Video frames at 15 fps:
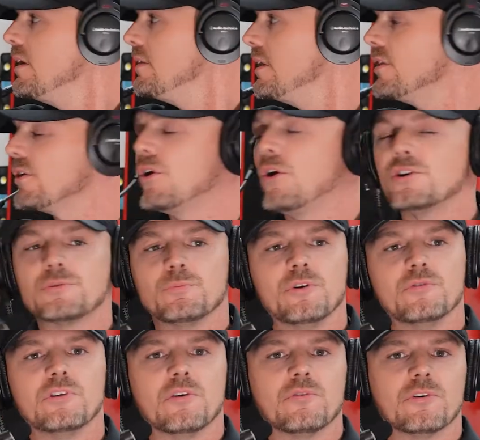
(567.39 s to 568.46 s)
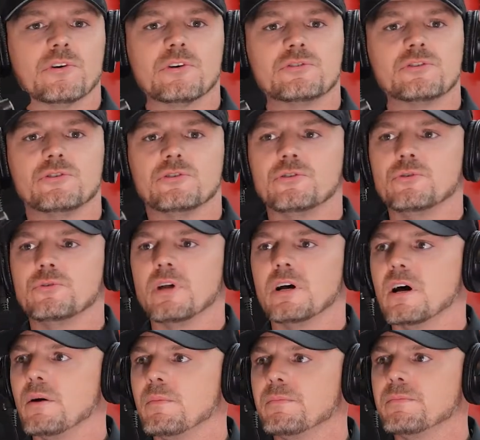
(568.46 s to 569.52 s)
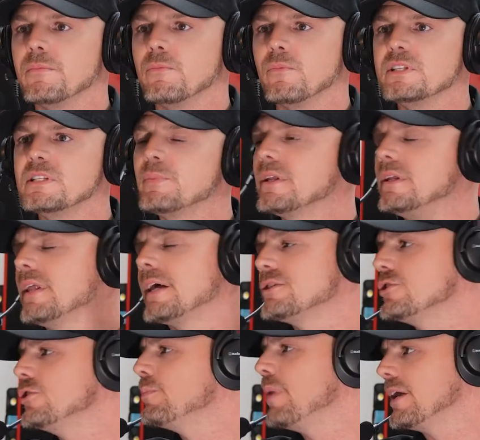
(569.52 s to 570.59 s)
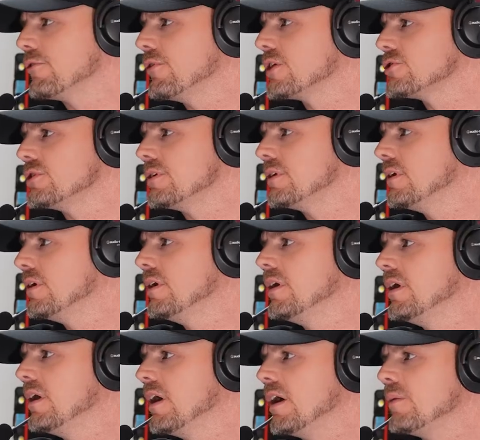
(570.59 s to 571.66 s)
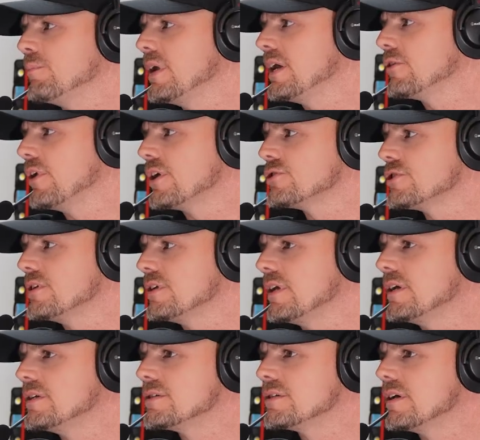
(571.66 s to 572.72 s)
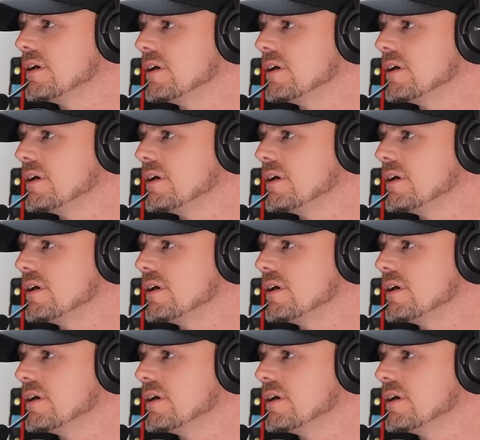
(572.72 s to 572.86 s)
Then the car's moved over to, we typically like to do paint correction. Paint correction is